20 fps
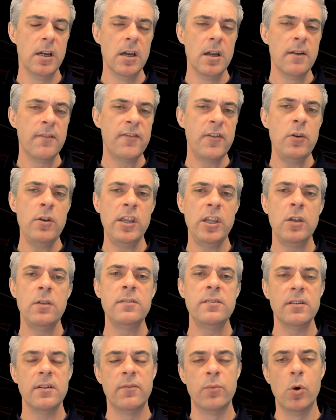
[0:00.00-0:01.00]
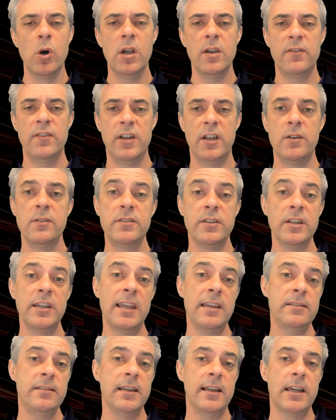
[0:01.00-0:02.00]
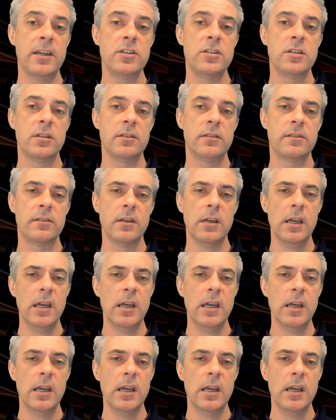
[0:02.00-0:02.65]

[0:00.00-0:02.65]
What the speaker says: through the use of workflows and escalations